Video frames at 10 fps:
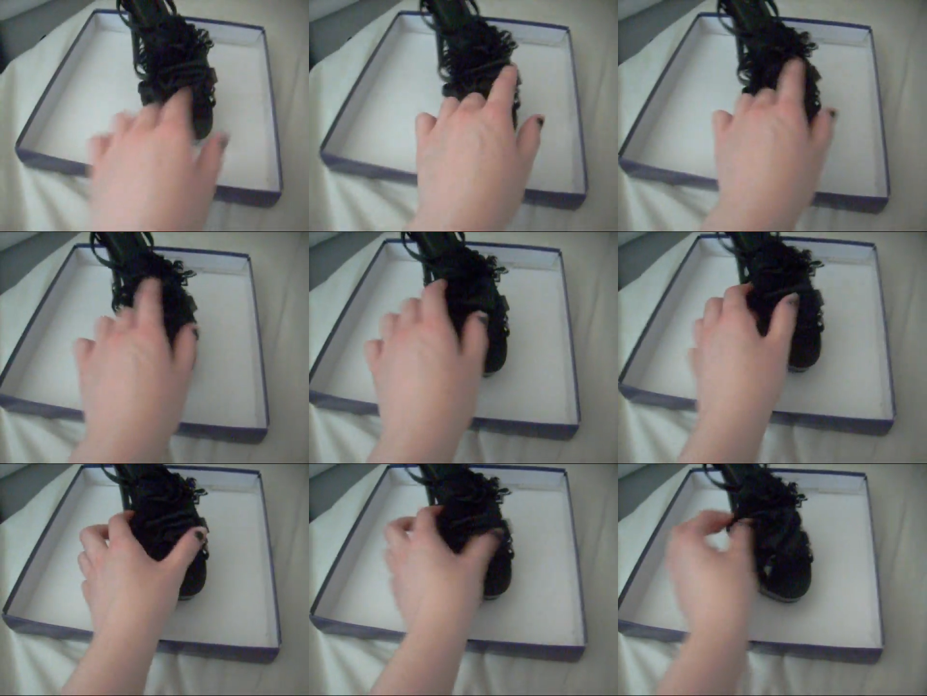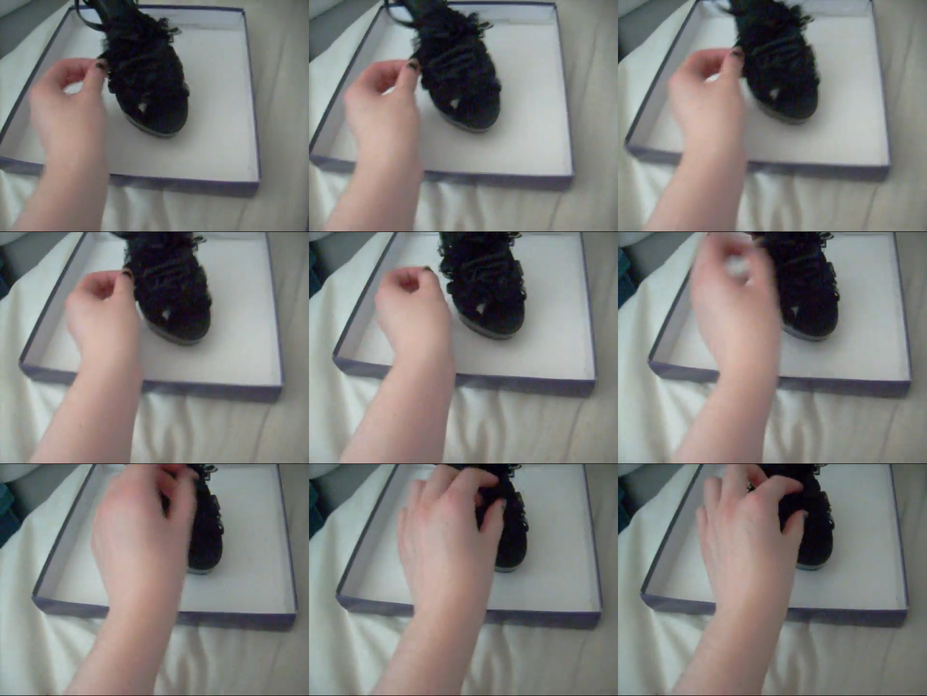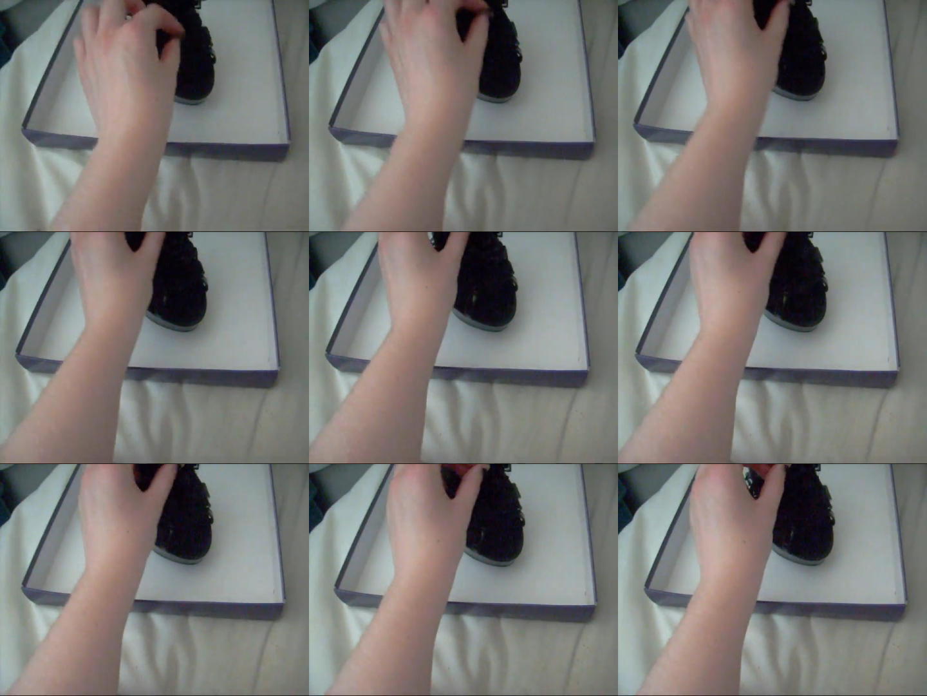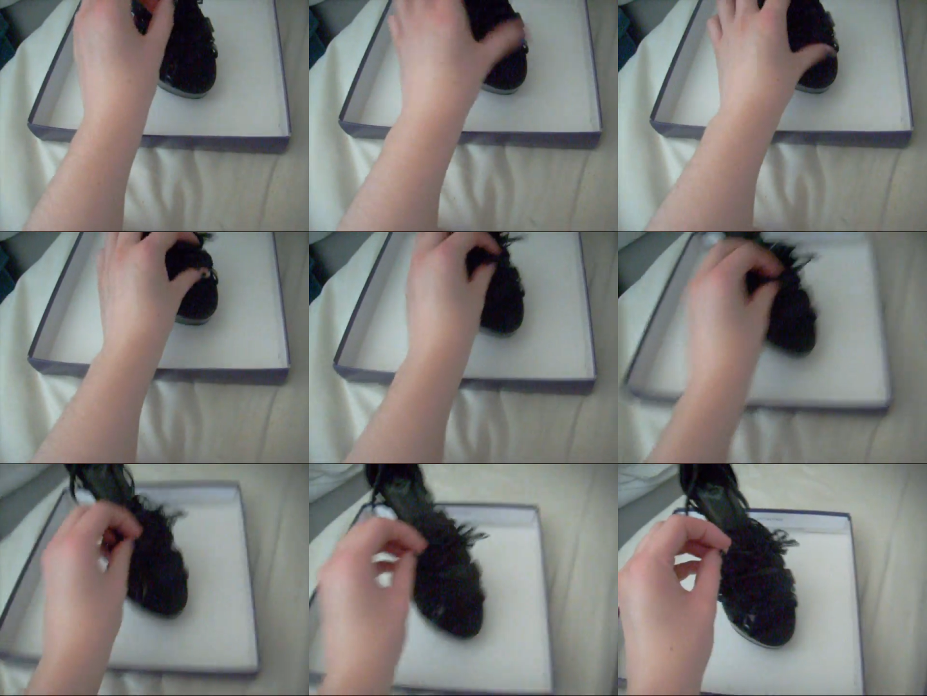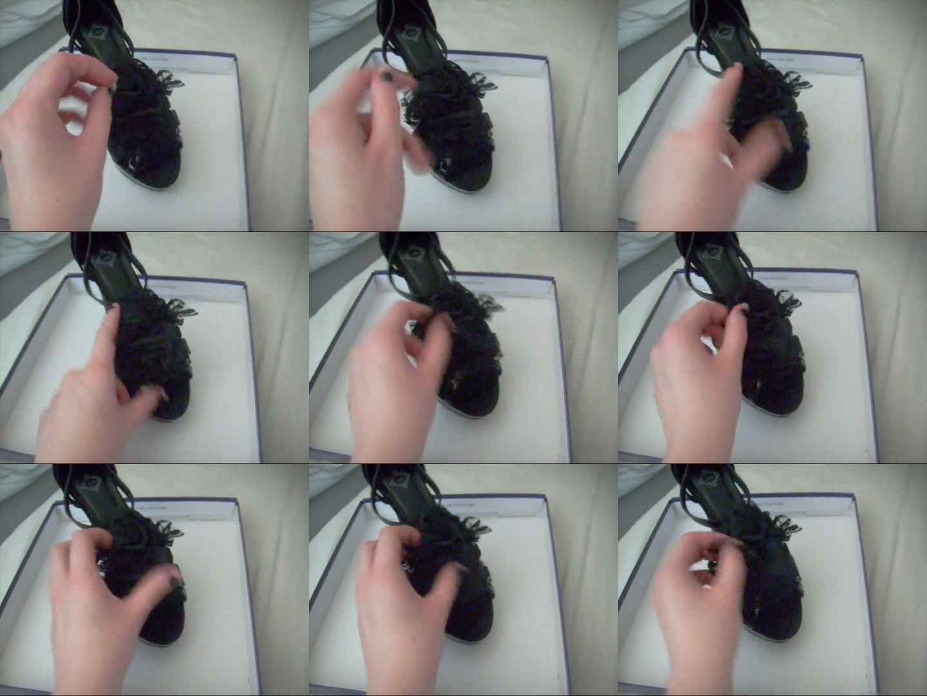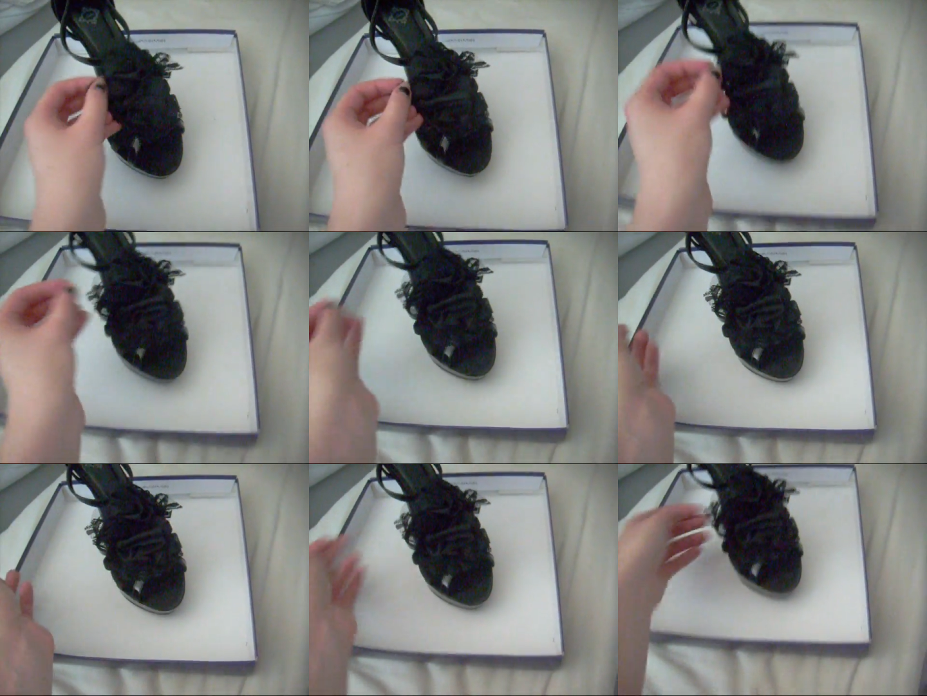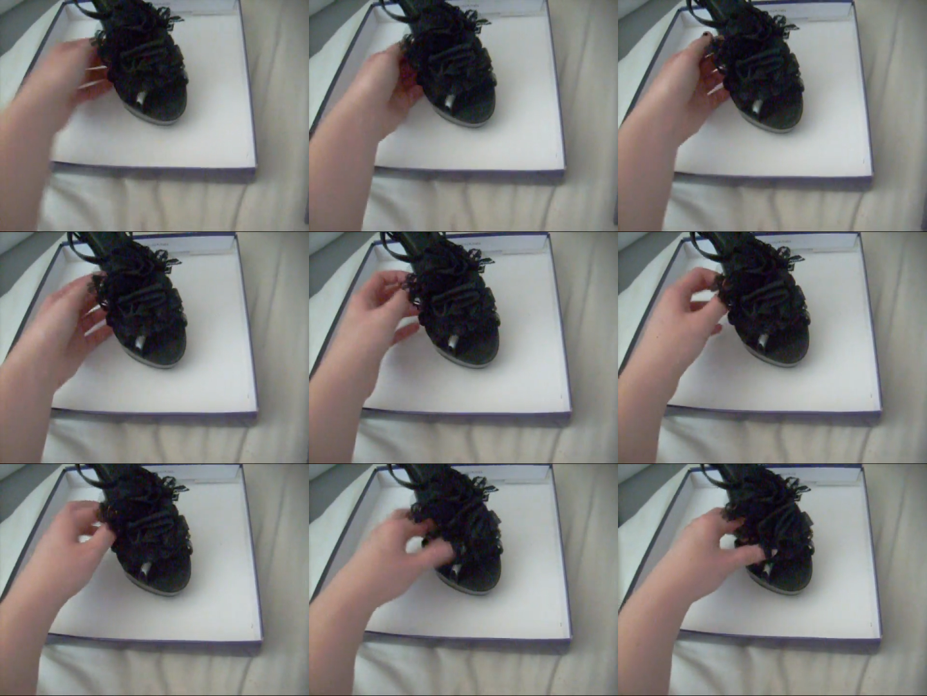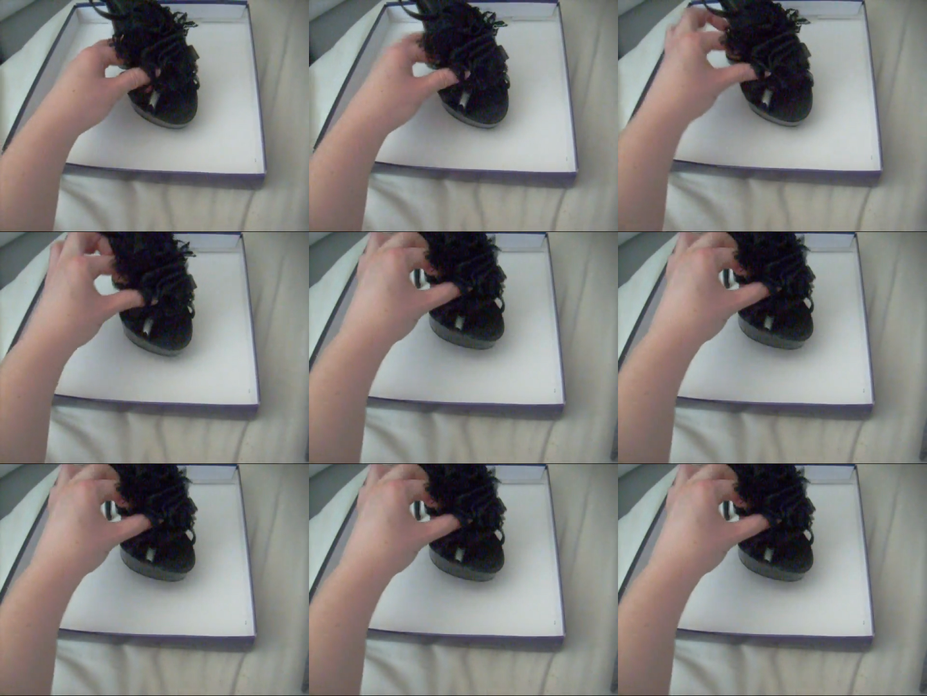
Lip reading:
Nobody's mouth can be seen.